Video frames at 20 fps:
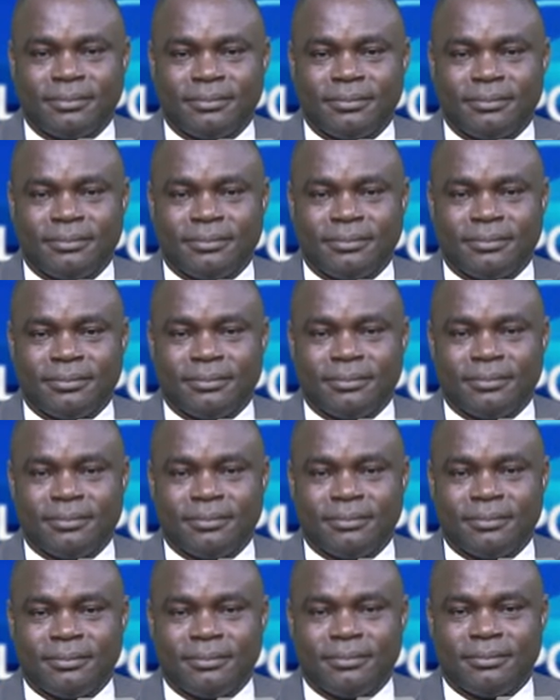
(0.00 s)

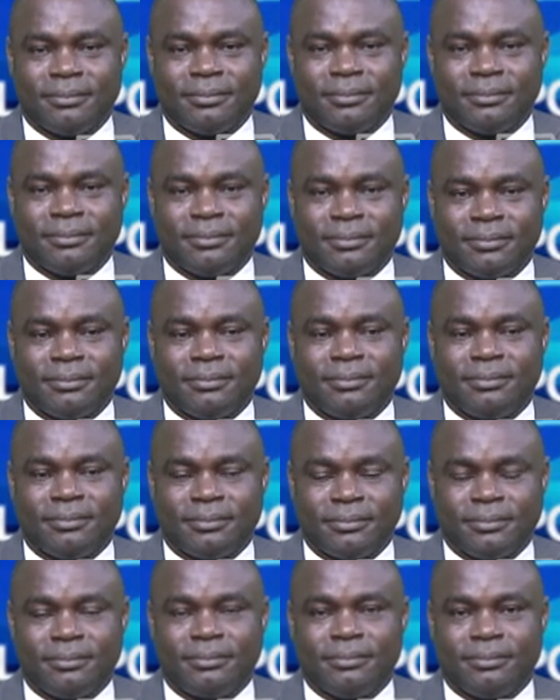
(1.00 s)

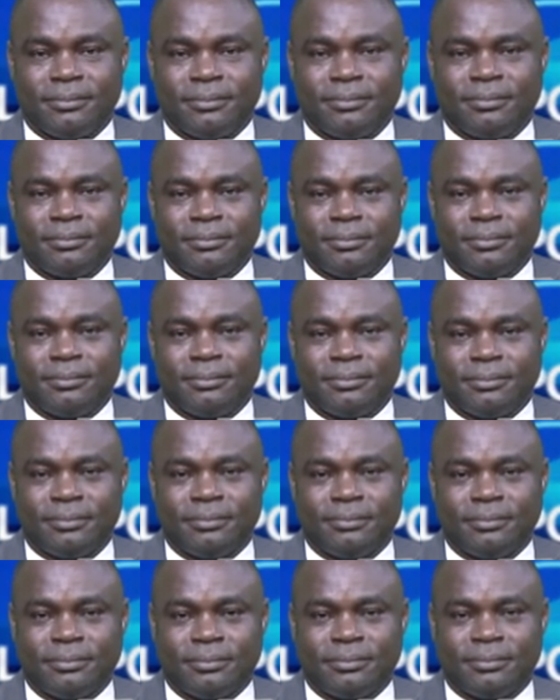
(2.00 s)

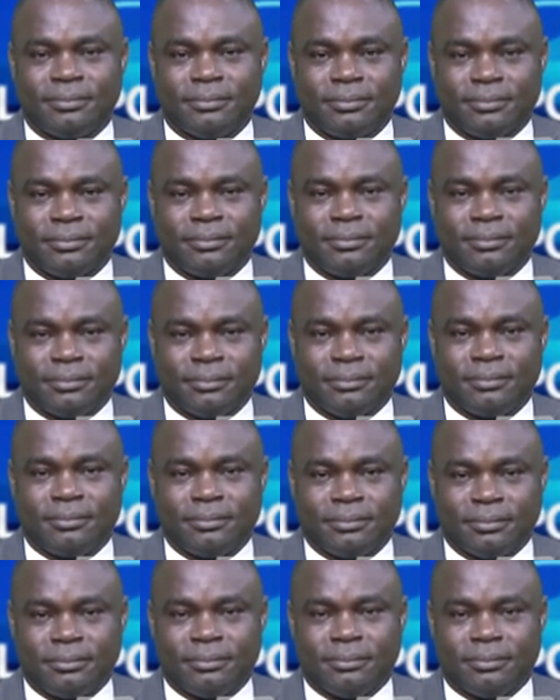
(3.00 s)

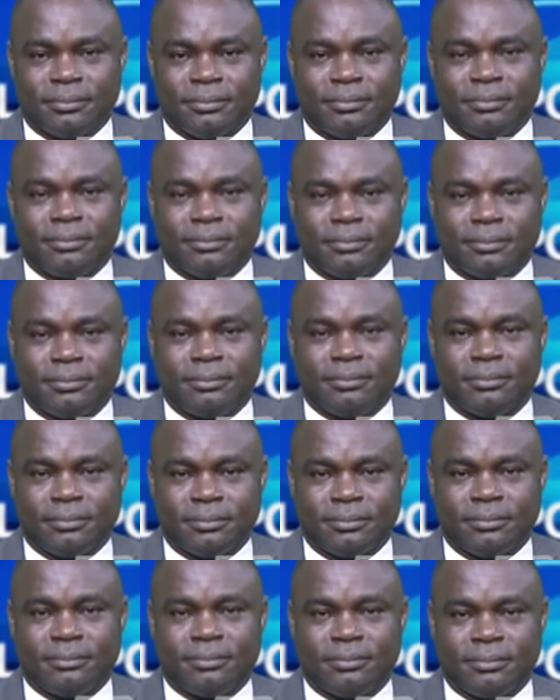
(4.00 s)

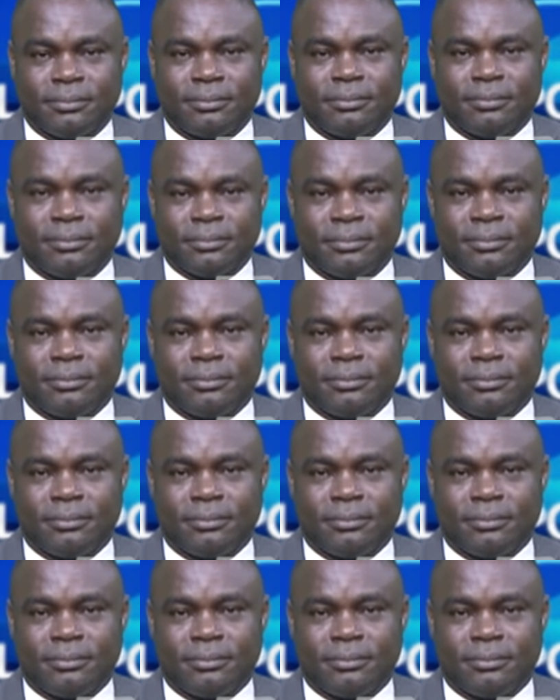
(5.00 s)
[no speech]